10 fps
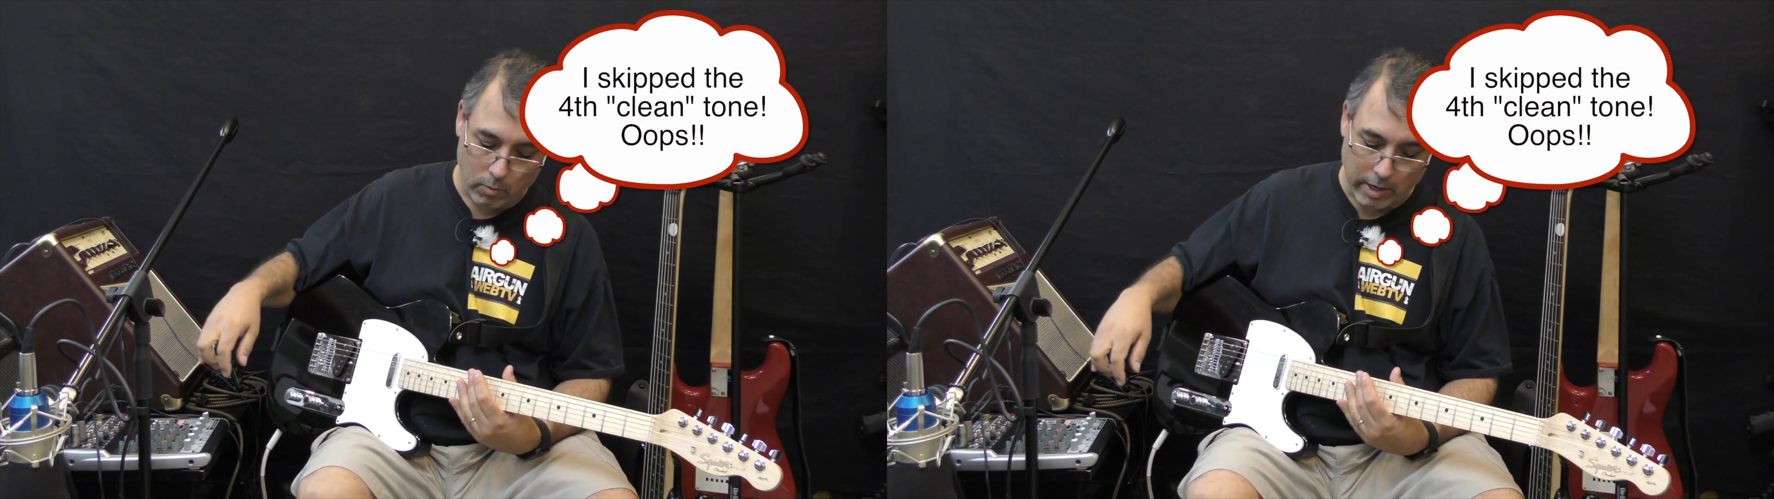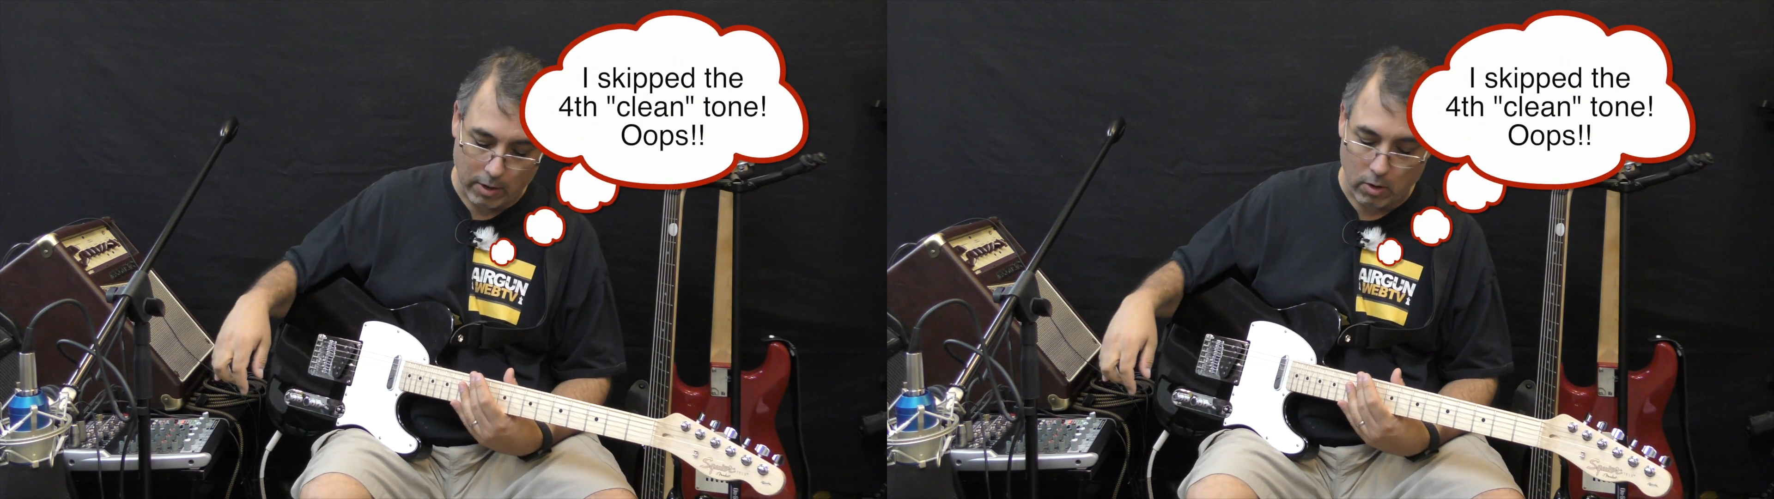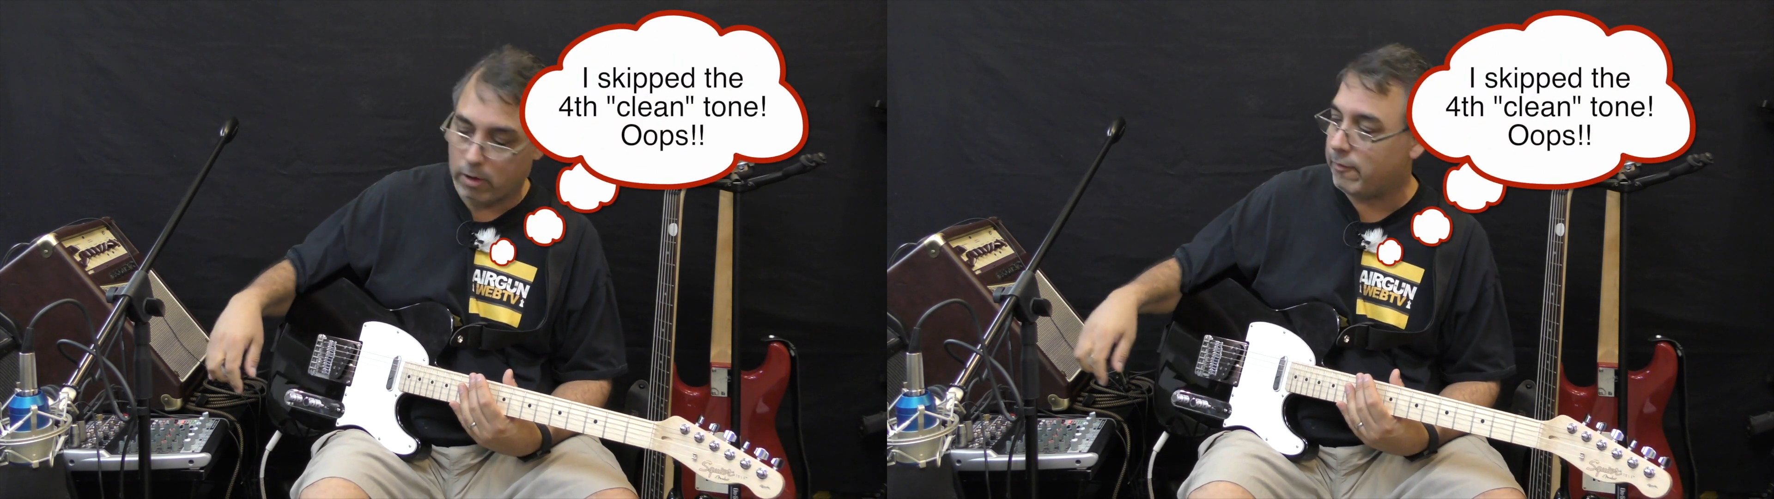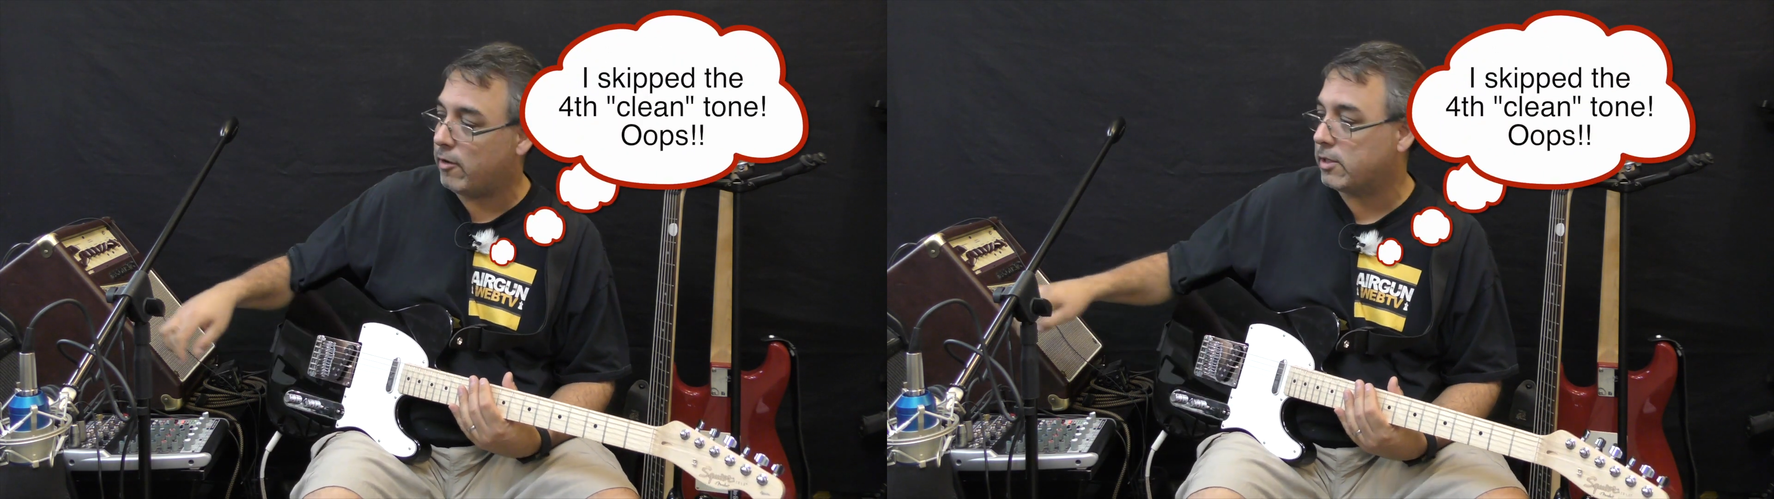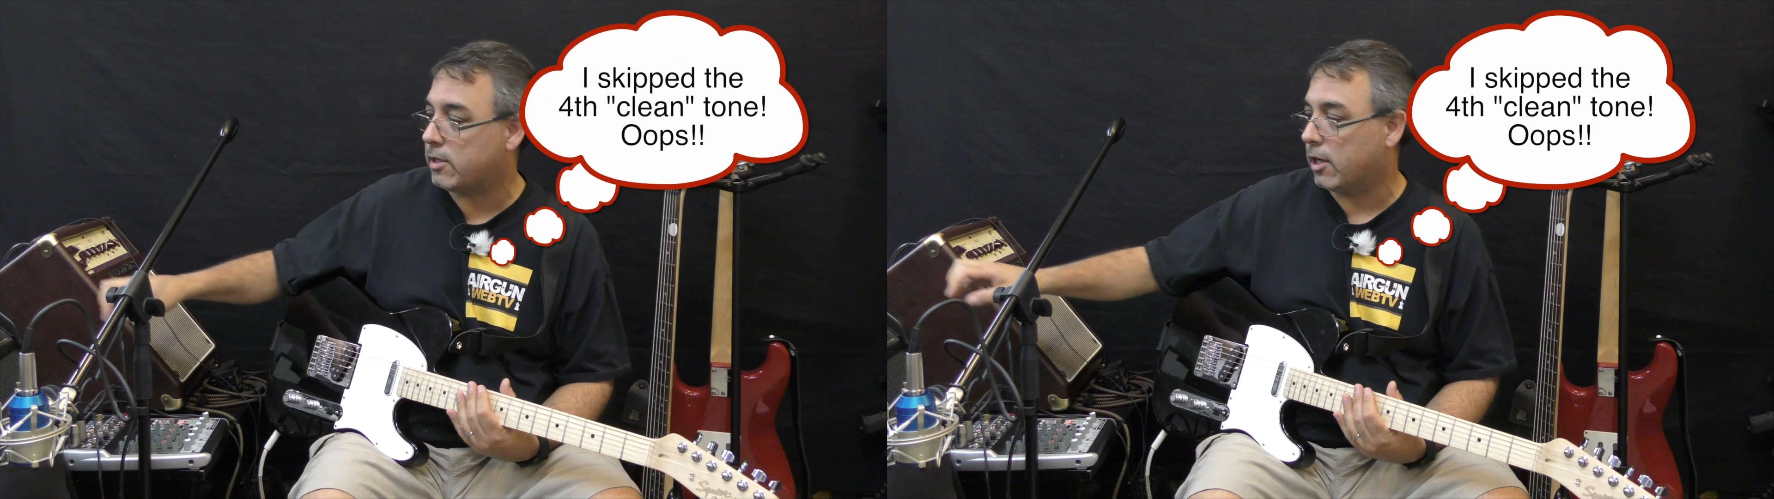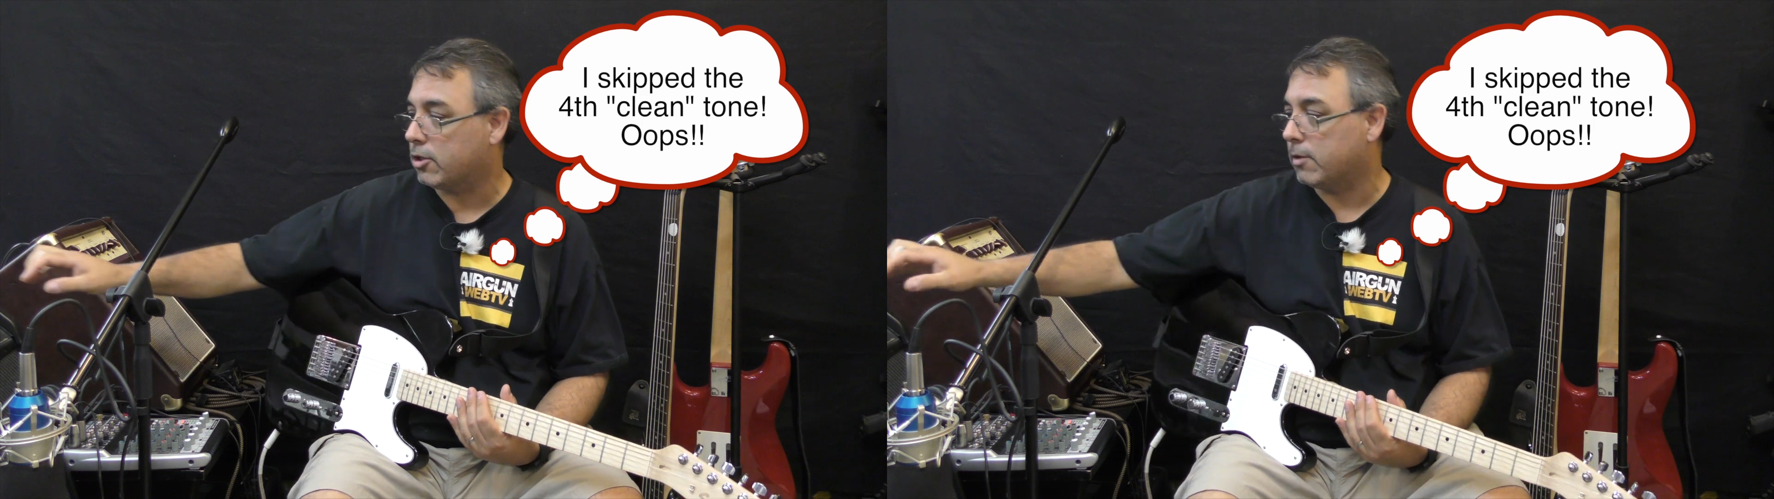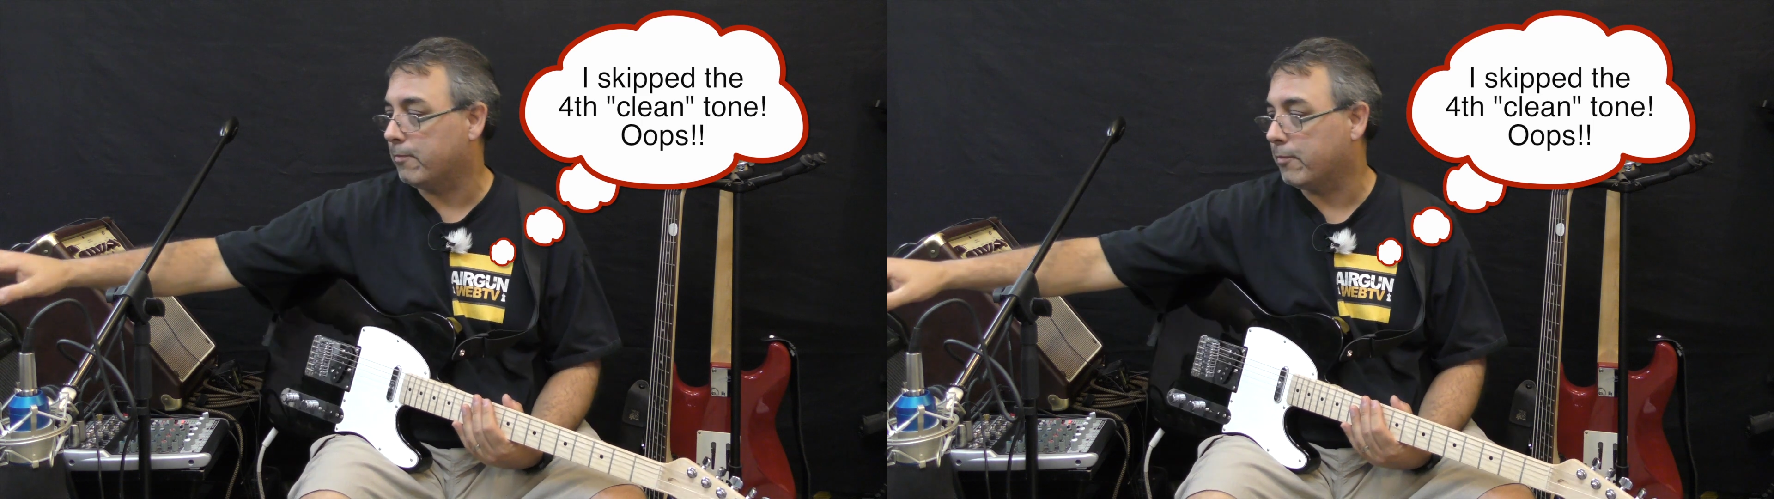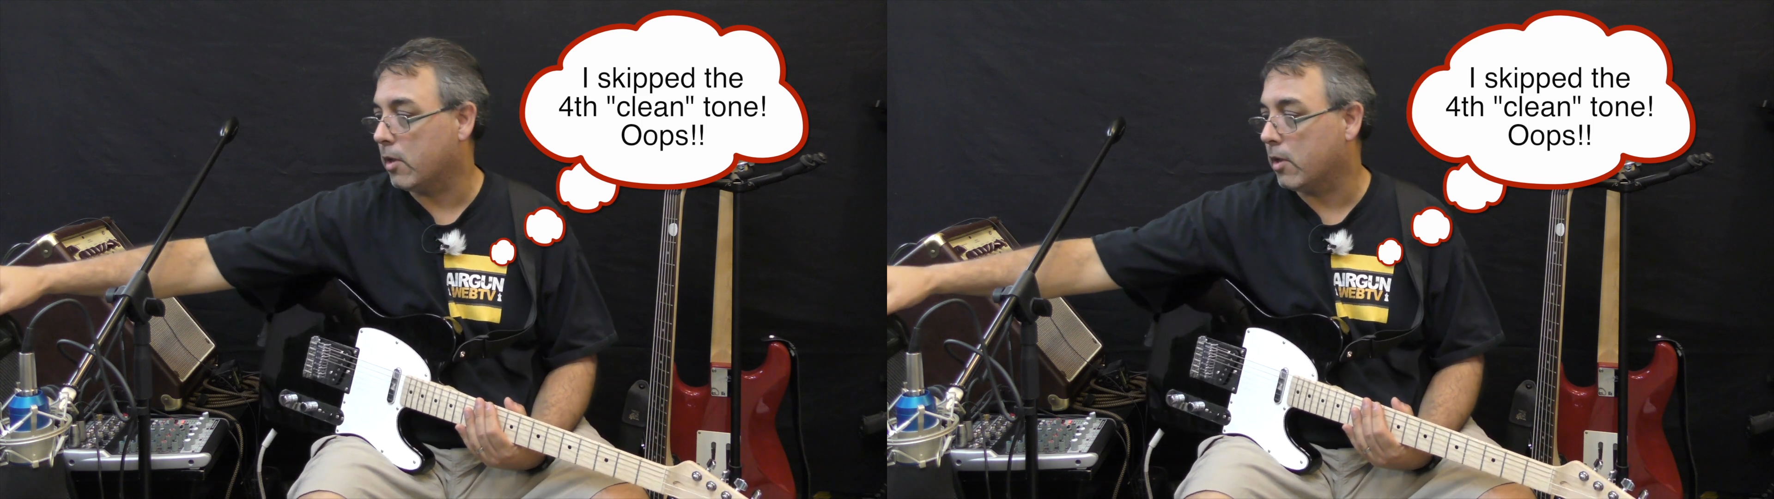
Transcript: what I call the fun section.